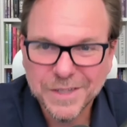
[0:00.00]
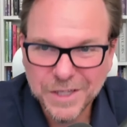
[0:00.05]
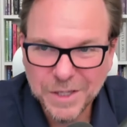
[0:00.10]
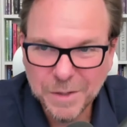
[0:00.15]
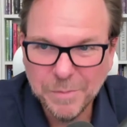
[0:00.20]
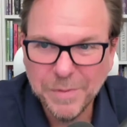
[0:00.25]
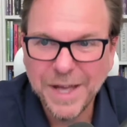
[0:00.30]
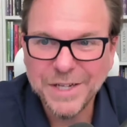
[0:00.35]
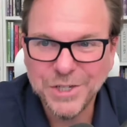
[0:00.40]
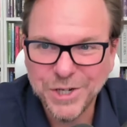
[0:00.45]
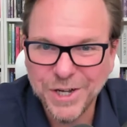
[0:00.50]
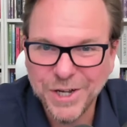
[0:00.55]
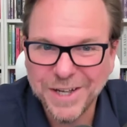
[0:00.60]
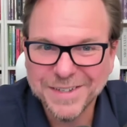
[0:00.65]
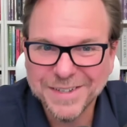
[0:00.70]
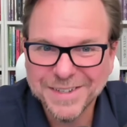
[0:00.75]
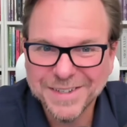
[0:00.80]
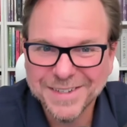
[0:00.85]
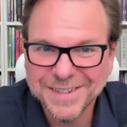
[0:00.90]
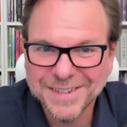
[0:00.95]
You
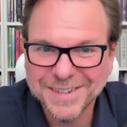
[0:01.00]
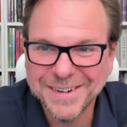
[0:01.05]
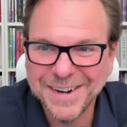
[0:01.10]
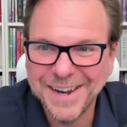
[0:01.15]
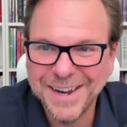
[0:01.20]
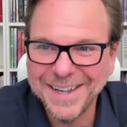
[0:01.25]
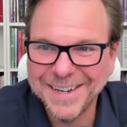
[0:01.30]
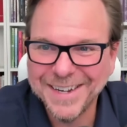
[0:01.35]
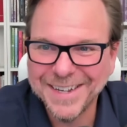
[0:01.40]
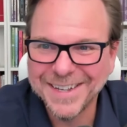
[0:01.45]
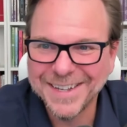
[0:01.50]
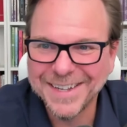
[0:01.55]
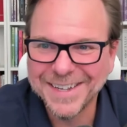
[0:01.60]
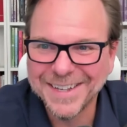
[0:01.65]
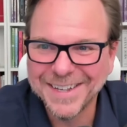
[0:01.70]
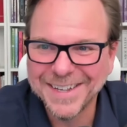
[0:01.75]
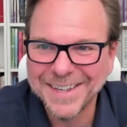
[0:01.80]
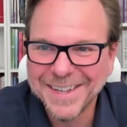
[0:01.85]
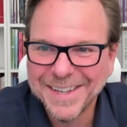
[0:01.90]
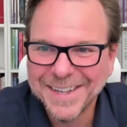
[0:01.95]
betcha. Right?
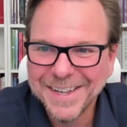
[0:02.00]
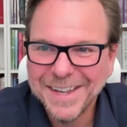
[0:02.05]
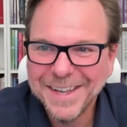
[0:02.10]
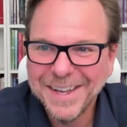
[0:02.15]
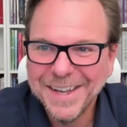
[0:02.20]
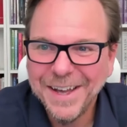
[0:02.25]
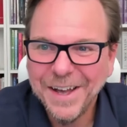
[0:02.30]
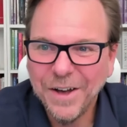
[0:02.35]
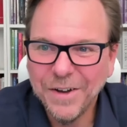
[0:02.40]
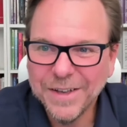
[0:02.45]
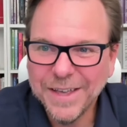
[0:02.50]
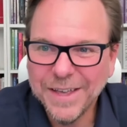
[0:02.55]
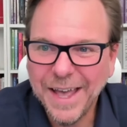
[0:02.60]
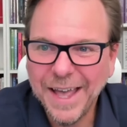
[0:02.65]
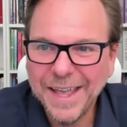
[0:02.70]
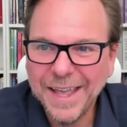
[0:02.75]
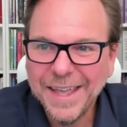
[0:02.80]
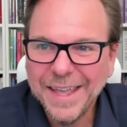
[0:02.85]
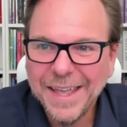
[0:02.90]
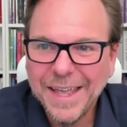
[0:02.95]

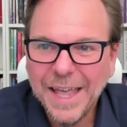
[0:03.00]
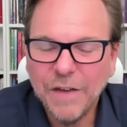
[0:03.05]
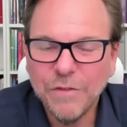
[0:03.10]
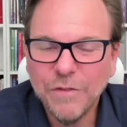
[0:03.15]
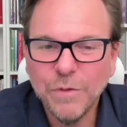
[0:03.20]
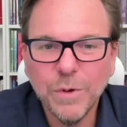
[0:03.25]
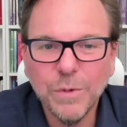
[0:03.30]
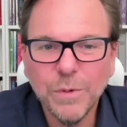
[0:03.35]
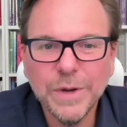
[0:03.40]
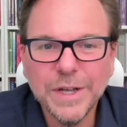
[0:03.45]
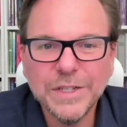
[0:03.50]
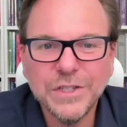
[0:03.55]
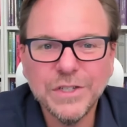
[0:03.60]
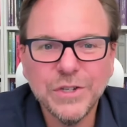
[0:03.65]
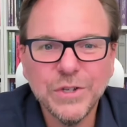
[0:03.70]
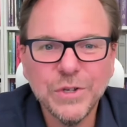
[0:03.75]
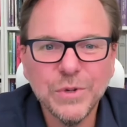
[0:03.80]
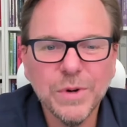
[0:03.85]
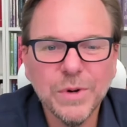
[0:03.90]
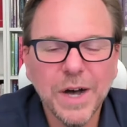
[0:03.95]
Okay. If we went
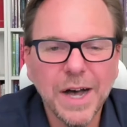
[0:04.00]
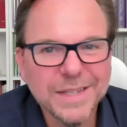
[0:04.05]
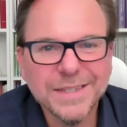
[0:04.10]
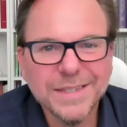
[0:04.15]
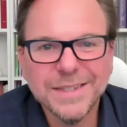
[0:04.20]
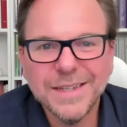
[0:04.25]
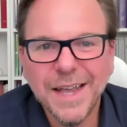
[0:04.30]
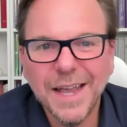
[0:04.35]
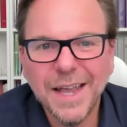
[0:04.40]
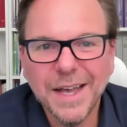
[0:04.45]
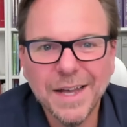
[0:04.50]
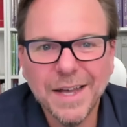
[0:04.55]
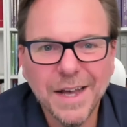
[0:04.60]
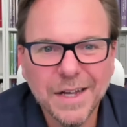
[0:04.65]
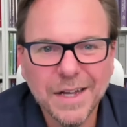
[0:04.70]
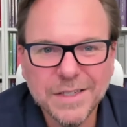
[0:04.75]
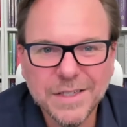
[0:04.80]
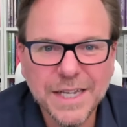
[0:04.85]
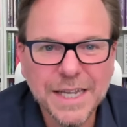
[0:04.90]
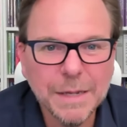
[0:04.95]
to, let's say,
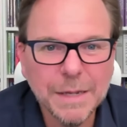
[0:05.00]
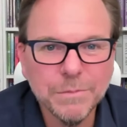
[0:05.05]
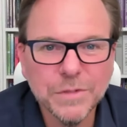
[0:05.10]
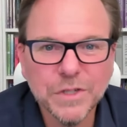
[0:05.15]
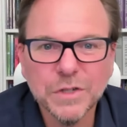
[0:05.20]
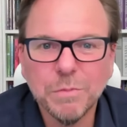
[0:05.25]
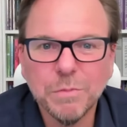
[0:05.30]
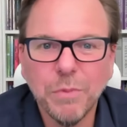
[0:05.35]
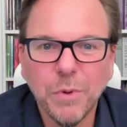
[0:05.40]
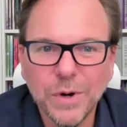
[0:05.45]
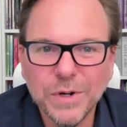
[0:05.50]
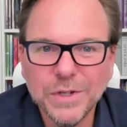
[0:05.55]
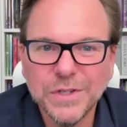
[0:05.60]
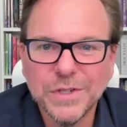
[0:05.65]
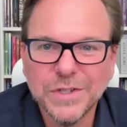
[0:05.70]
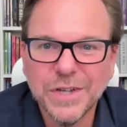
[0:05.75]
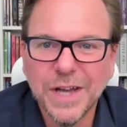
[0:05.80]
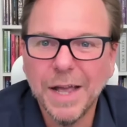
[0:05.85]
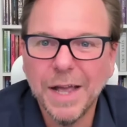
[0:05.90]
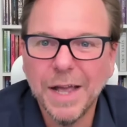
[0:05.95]
a team
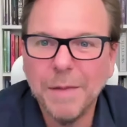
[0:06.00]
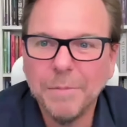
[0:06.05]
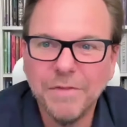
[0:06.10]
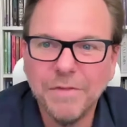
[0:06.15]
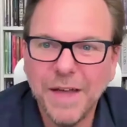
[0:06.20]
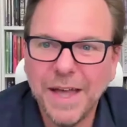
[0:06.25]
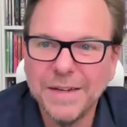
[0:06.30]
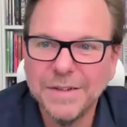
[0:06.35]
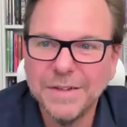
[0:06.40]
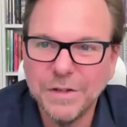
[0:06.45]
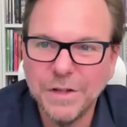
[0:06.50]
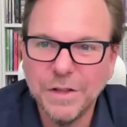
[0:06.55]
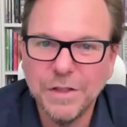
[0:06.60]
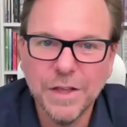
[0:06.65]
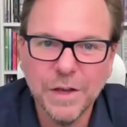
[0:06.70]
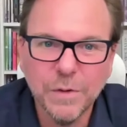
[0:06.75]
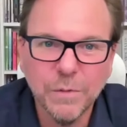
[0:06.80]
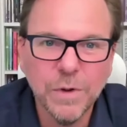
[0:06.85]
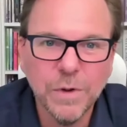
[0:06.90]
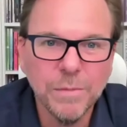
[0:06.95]
sports type event, do you
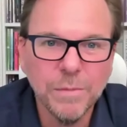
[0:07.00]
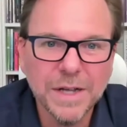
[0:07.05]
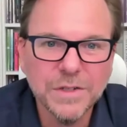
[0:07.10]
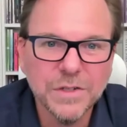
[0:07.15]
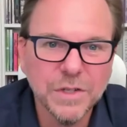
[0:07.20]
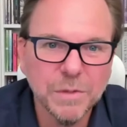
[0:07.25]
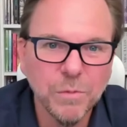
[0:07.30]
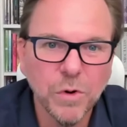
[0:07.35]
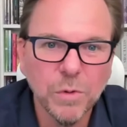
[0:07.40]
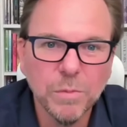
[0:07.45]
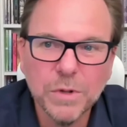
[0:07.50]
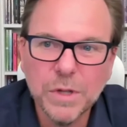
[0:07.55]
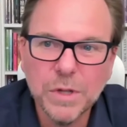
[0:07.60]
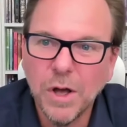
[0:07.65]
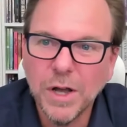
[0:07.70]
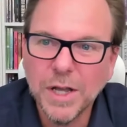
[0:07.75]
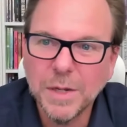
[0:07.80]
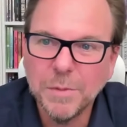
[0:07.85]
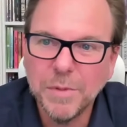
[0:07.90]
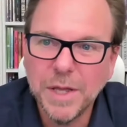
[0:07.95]
think we might see more
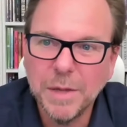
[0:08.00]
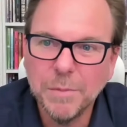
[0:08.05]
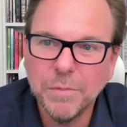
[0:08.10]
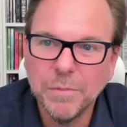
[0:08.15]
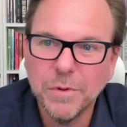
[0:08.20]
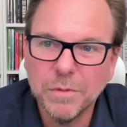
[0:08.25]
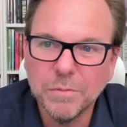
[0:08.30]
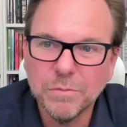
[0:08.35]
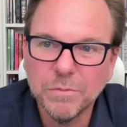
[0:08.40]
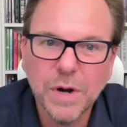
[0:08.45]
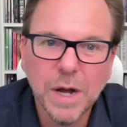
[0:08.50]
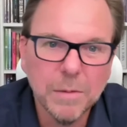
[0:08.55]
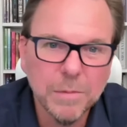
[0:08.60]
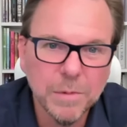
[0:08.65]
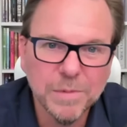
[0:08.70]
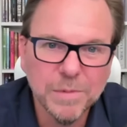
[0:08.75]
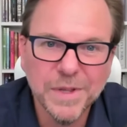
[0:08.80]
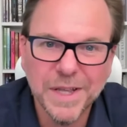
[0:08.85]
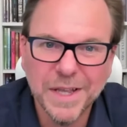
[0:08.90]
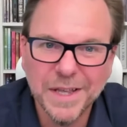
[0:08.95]
belonging people?
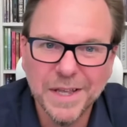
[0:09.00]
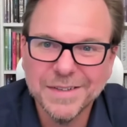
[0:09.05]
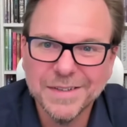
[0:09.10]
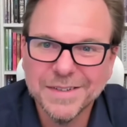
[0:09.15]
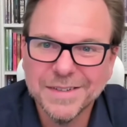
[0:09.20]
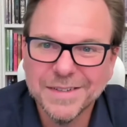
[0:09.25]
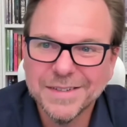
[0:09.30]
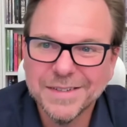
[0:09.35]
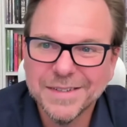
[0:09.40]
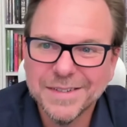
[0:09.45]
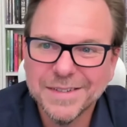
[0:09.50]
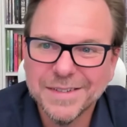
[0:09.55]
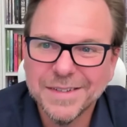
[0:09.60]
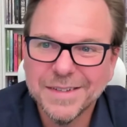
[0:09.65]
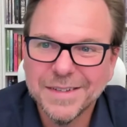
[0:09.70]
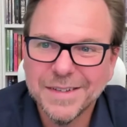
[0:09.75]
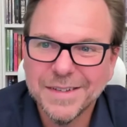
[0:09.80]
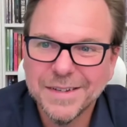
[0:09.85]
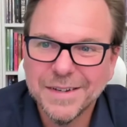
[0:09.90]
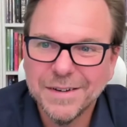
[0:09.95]
Probably.
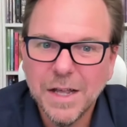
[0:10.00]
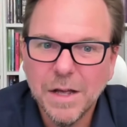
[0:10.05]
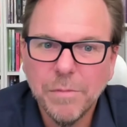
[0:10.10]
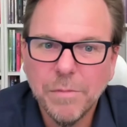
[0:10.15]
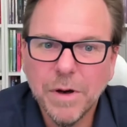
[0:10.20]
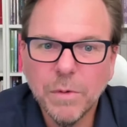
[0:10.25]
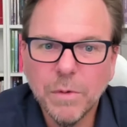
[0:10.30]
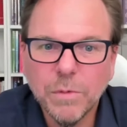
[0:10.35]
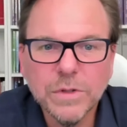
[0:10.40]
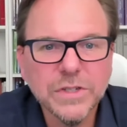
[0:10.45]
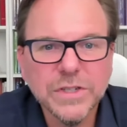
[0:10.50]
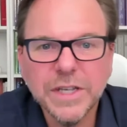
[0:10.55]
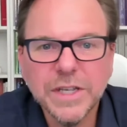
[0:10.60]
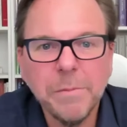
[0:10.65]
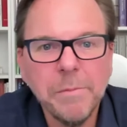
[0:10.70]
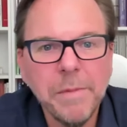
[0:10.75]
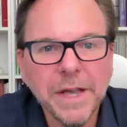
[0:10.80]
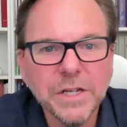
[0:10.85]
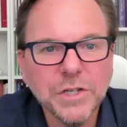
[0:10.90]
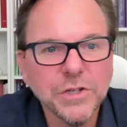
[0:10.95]
But we'll see
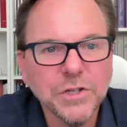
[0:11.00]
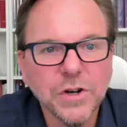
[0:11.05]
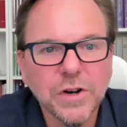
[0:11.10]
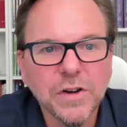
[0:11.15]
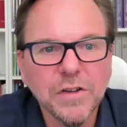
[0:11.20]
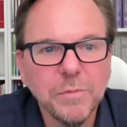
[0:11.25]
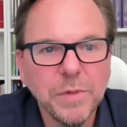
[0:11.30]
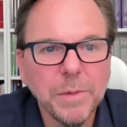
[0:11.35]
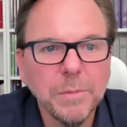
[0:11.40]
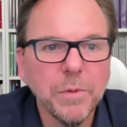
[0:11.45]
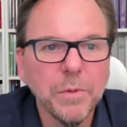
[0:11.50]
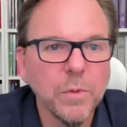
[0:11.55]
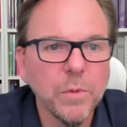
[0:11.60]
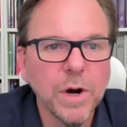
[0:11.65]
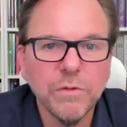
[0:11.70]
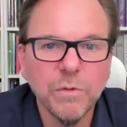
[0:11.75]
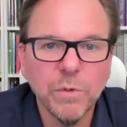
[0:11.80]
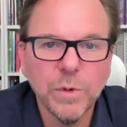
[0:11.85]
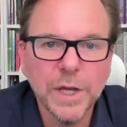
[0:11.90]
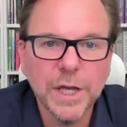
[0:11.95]
a mixture of people
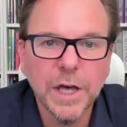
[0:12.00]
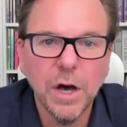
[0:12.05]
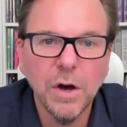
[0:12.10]
wherever we